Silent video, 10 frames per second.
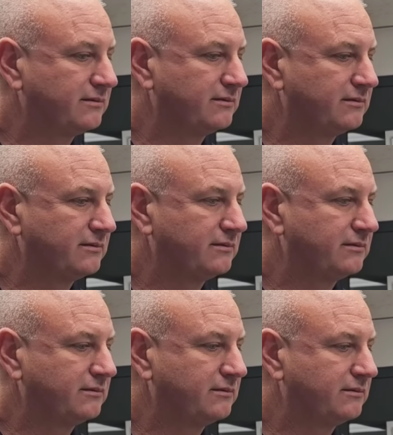
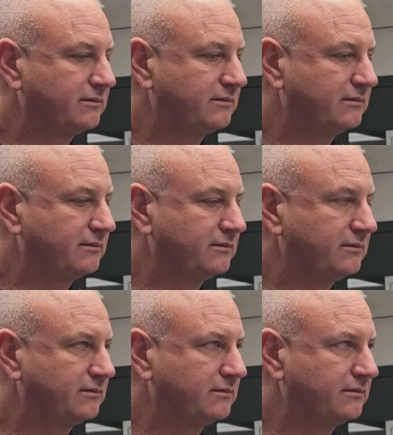
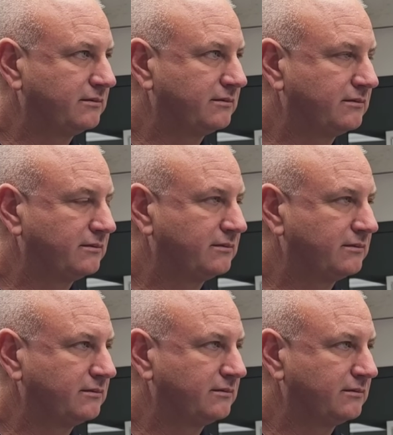
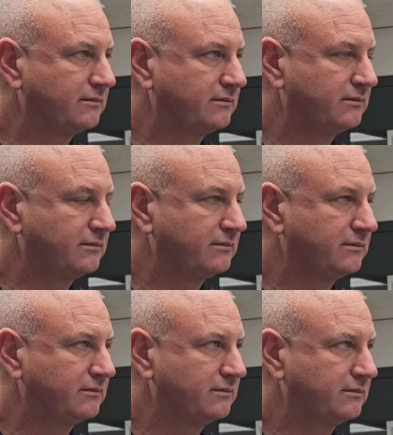
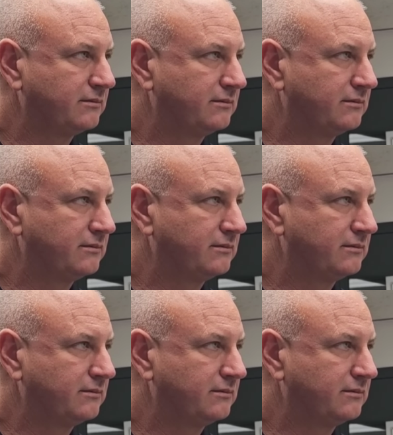The person shown says nothing.